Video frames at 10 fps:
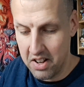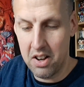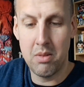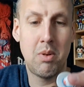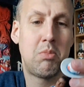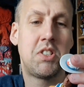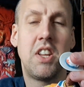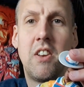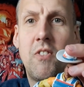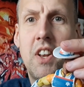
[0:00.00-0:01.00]
Now I remember
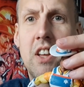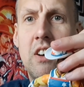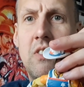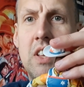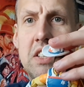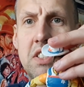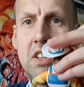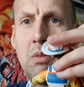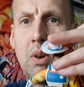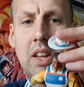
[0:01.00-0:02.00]
seeing a video of this,
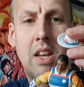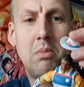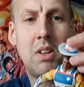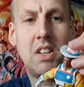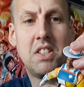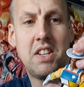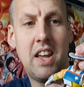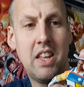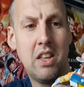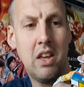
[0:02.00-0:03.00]
so when the company did
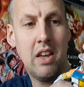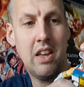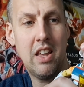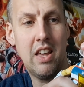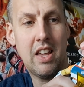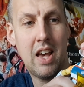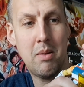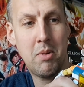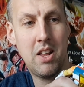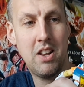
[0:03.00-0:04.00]
say it can
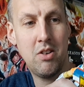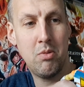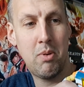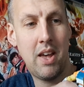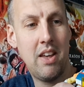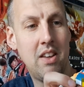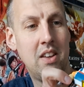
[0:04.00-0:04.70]
be a little bit,